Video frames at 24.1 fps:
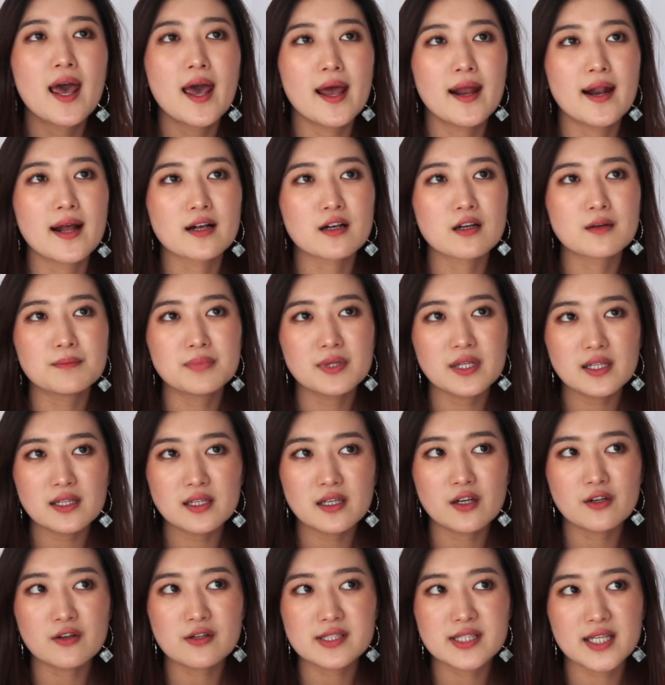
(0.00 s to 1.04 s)
And I
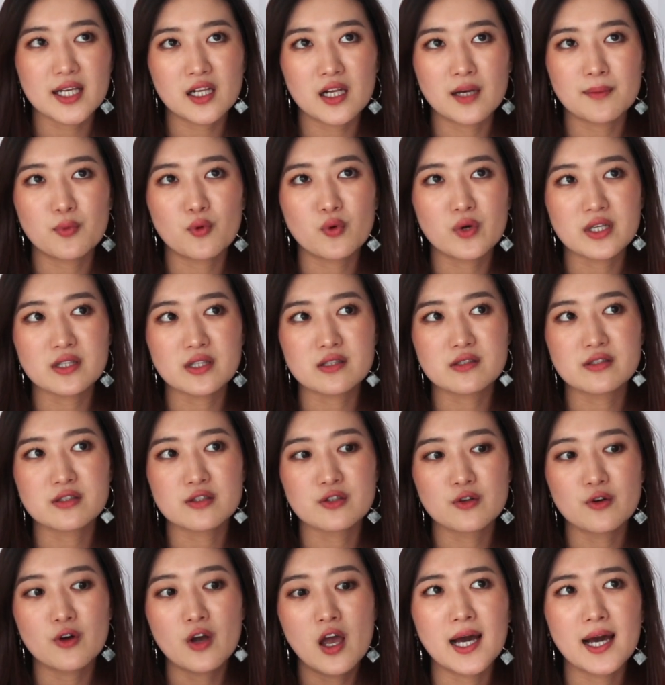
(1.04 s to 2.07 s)
completely understand that point
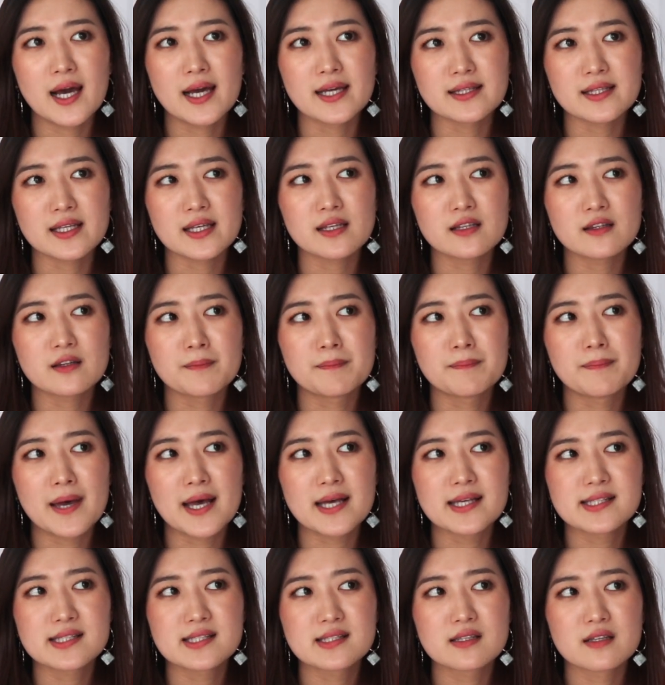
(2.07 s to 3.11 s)
too. I think the
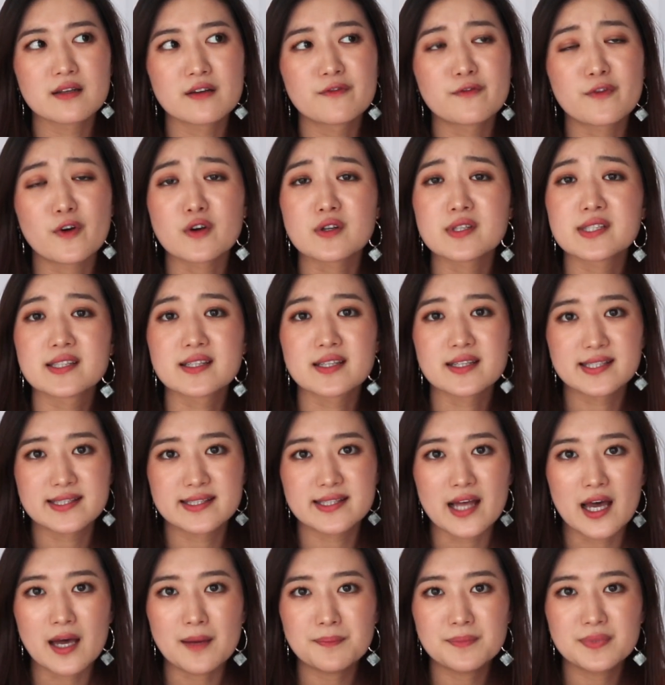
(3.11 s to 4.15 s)
best first
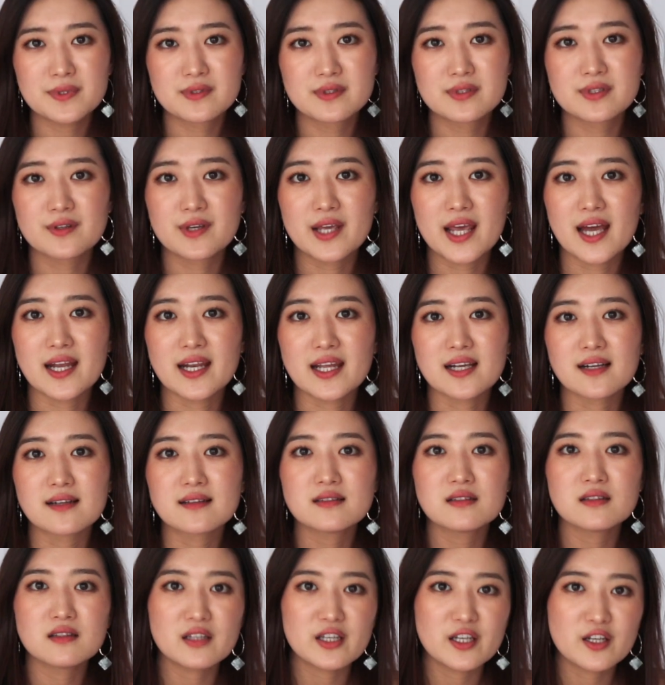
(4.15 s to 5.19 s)
step to getting
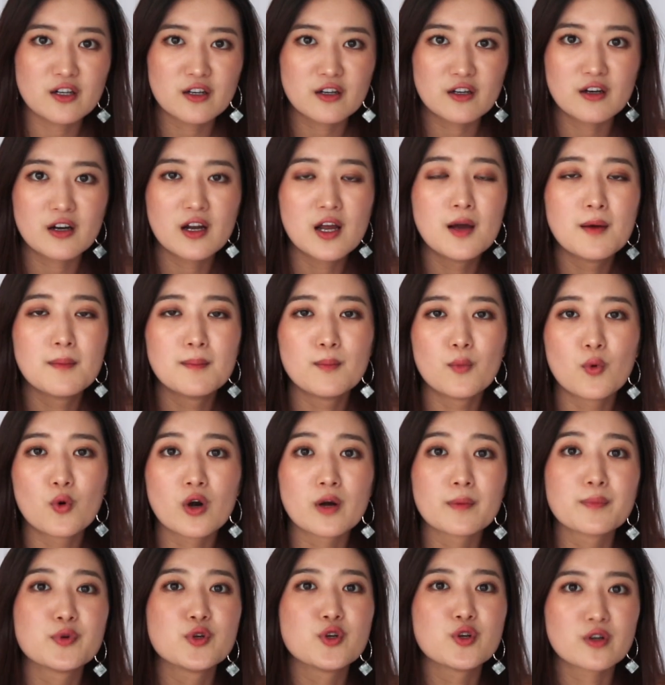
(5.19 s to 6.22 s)
clear,
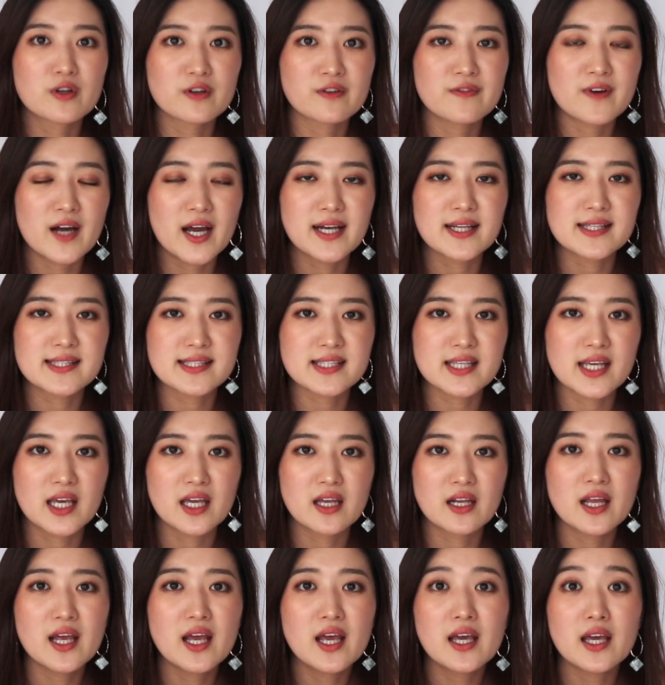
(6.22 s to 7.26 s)
more purified
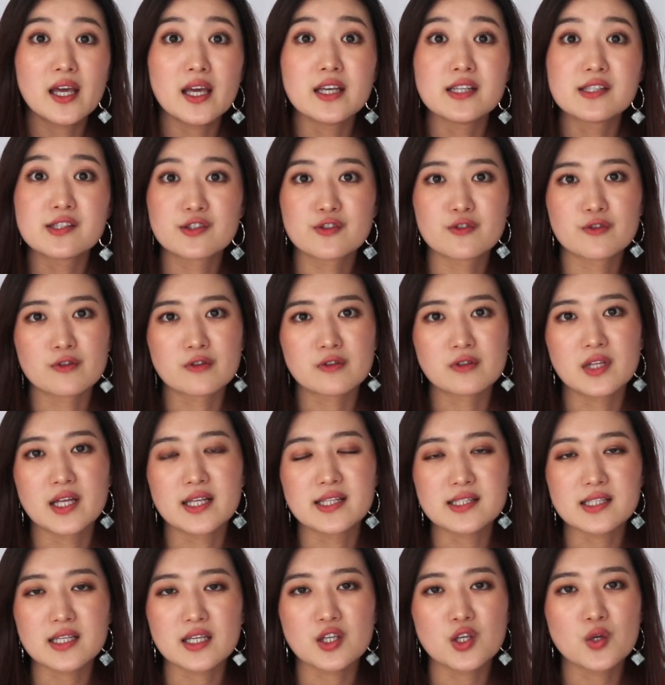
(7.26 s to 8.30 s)
skin is through
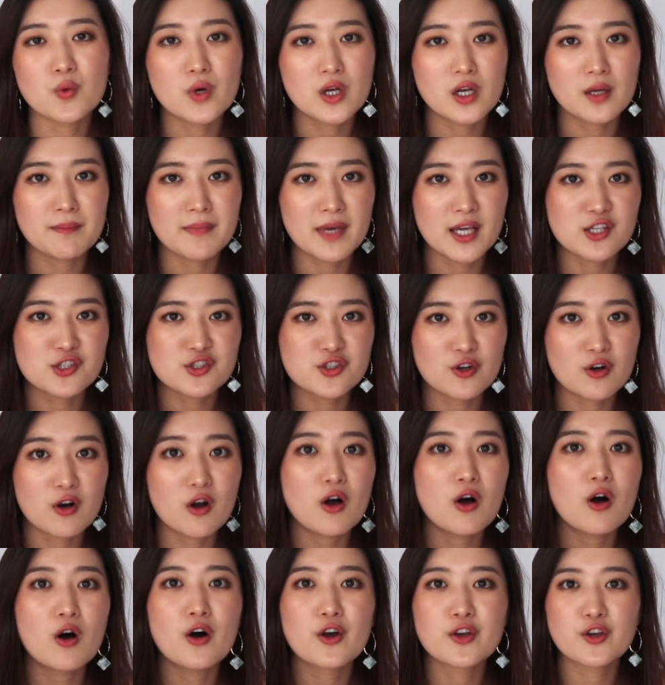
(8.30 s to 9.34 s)
cleansing. You want to make
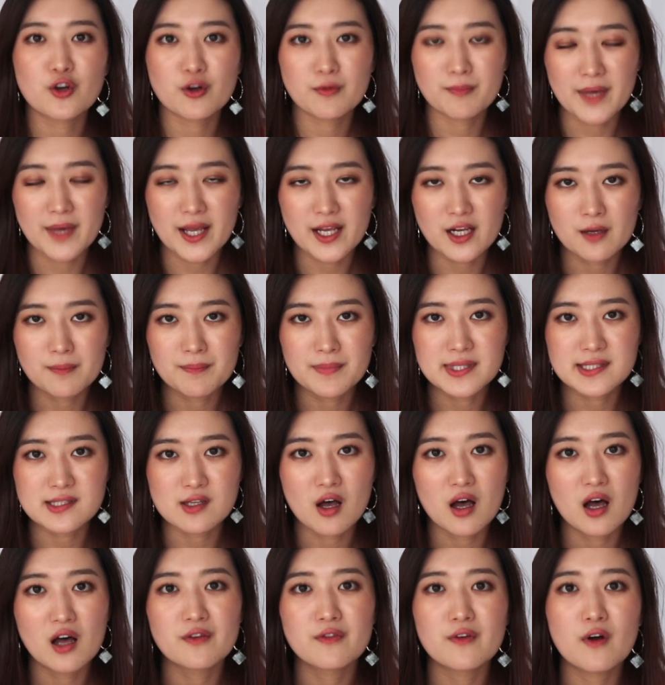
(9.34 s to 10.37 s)
sure all your makeup is
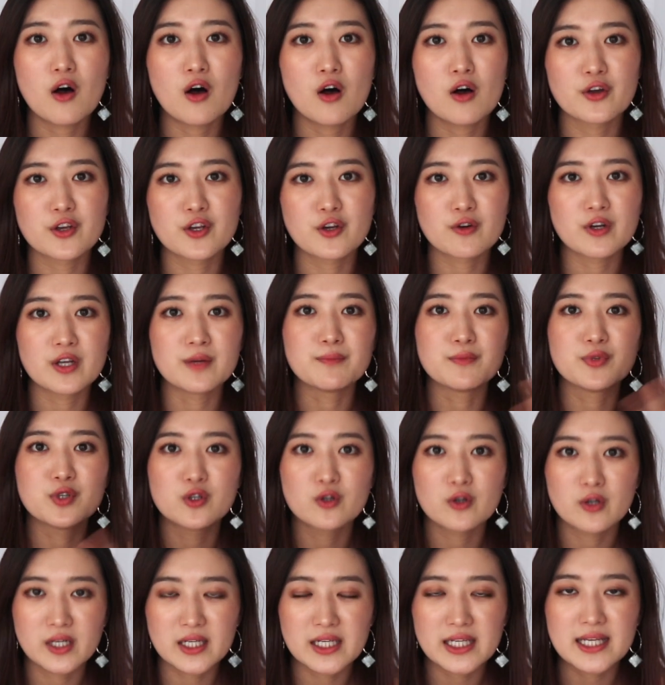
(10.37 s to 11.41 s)
off, all your
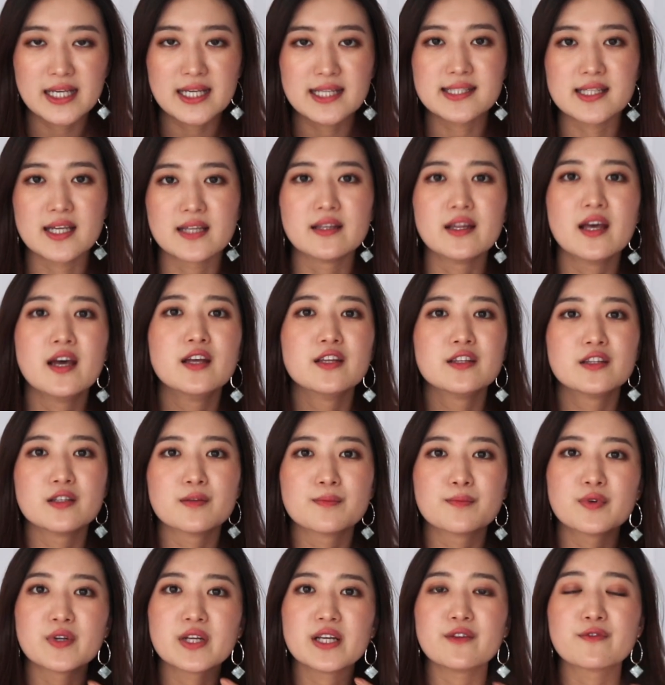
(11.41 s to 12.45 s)
impurities and
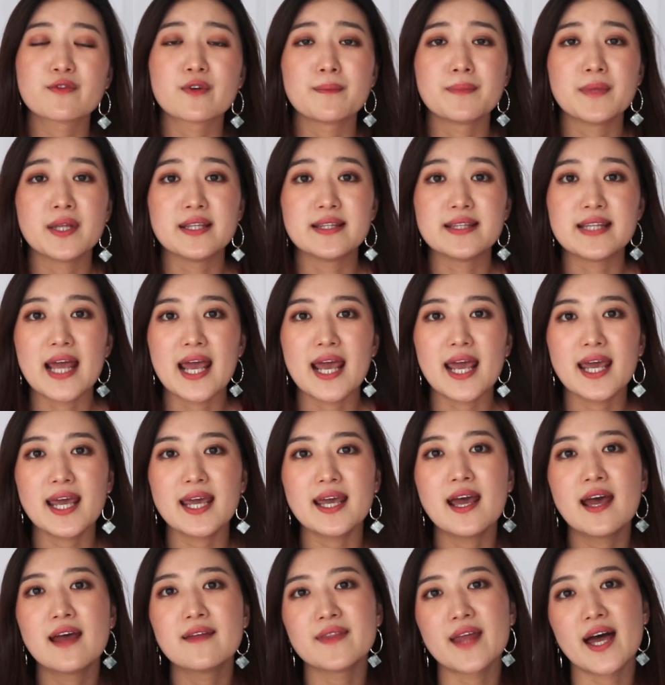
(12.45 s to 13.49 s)
debris from the
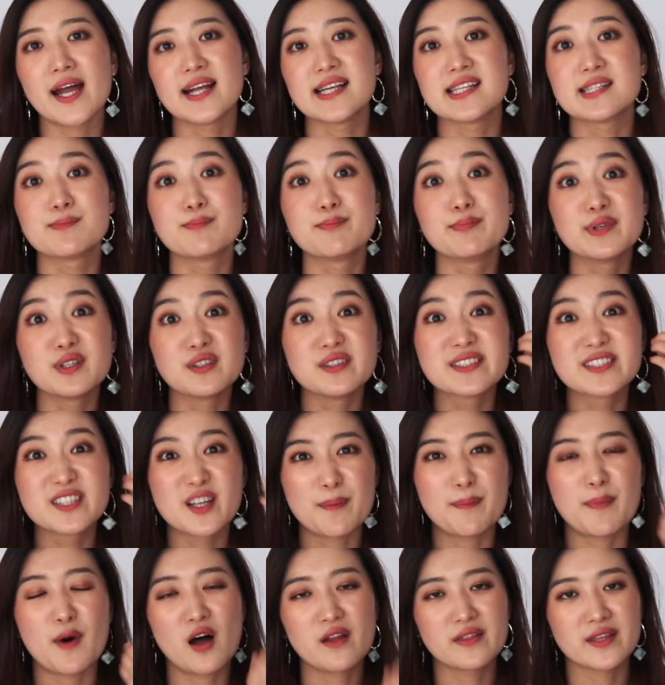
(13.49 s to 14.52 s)
day that is built
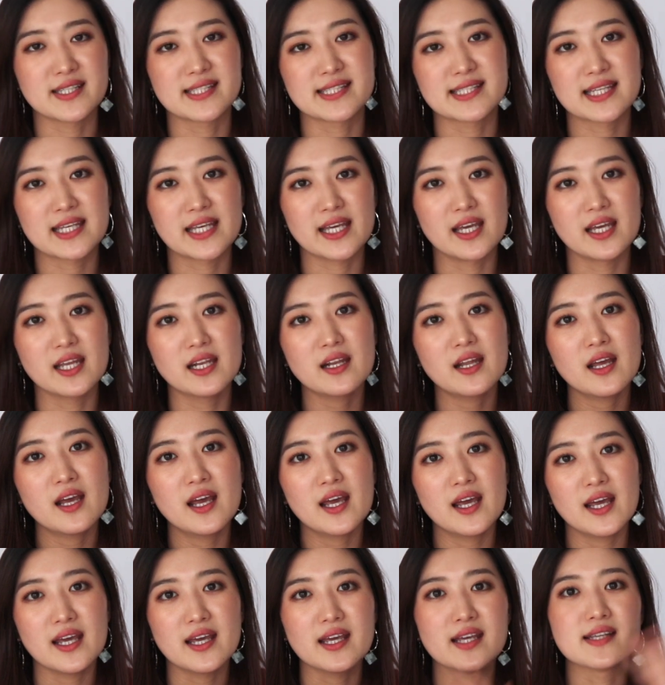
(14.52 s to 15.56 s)
up on the skin
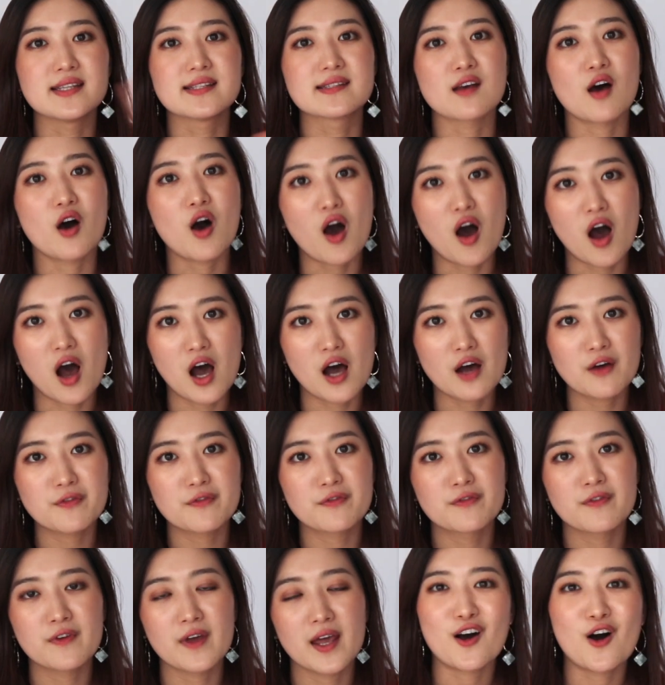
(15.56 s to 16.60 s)
is
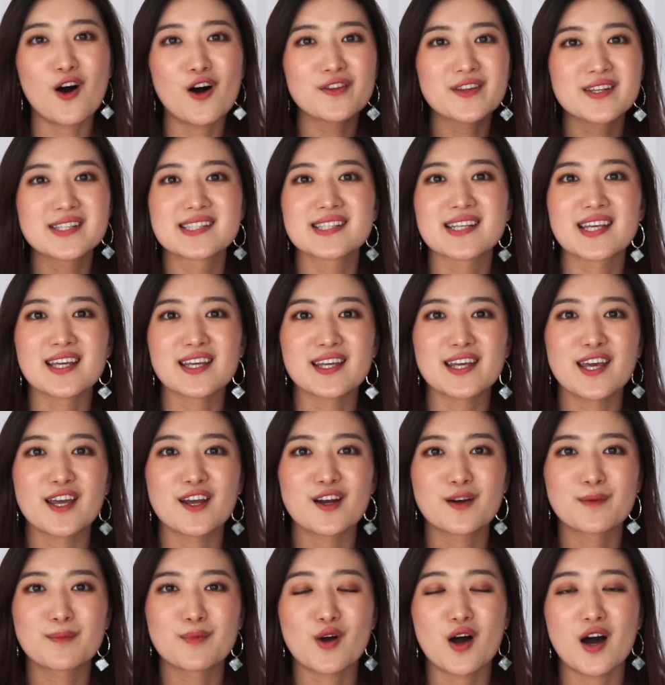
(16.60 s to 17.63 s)
off. All the
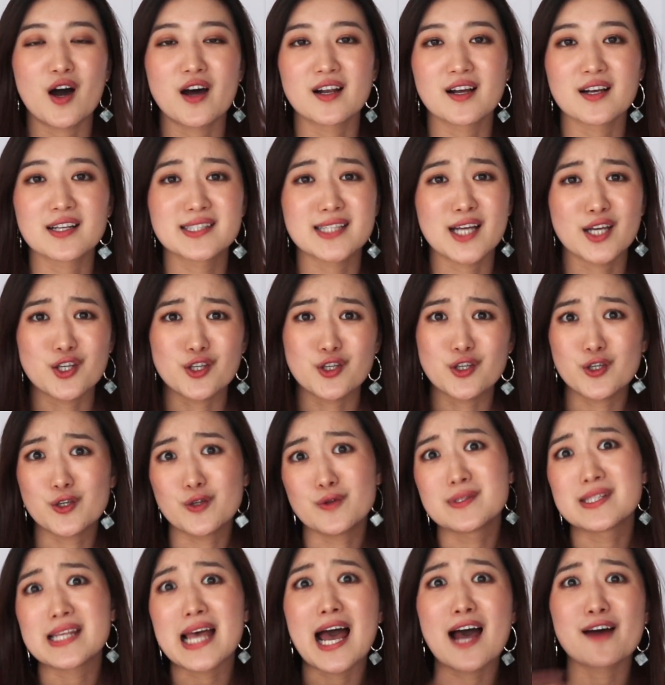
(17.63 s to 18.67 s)
skincare products that you
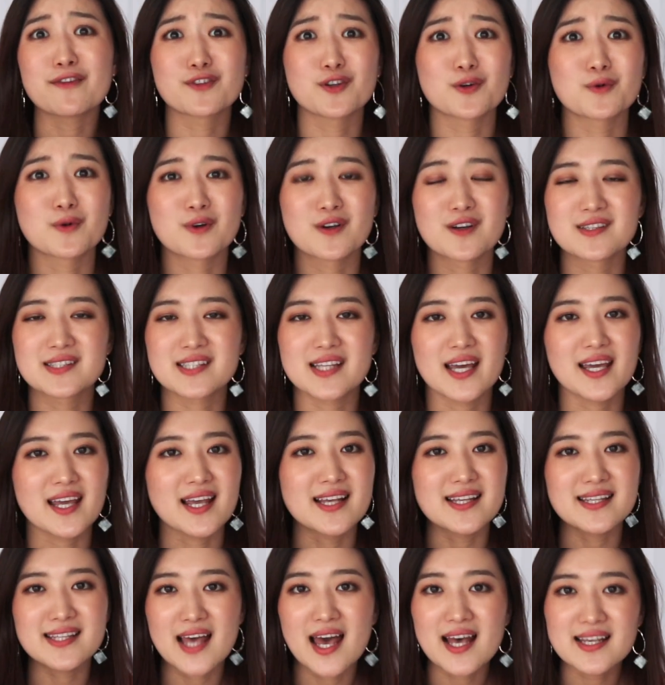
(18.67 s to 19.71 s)
use afterwards, like
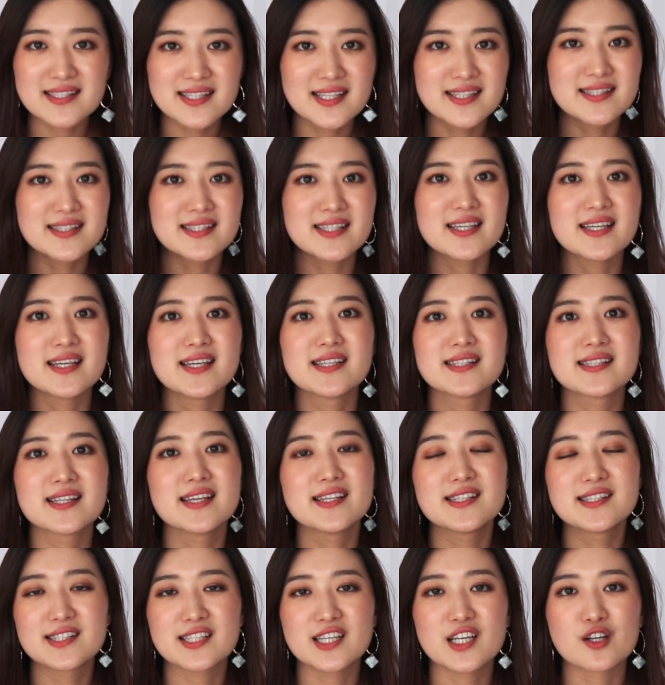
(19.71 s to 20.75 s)
essences,
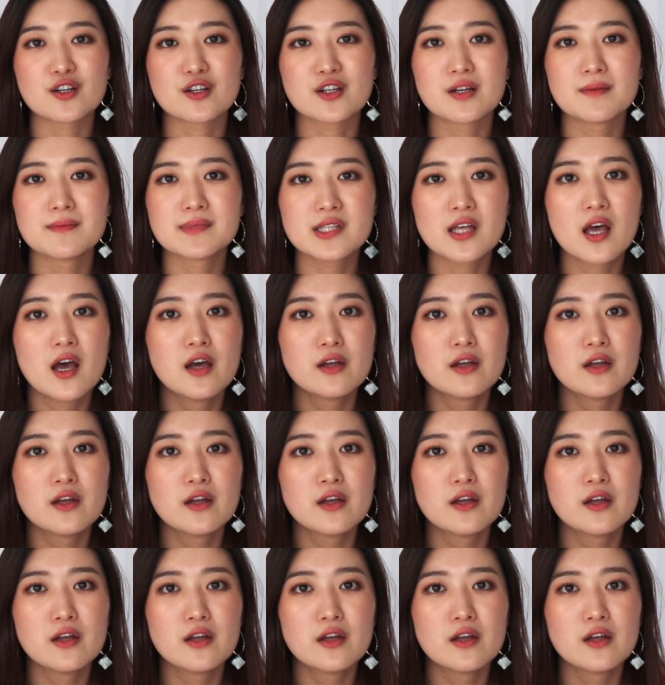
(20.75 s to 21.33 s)
serums,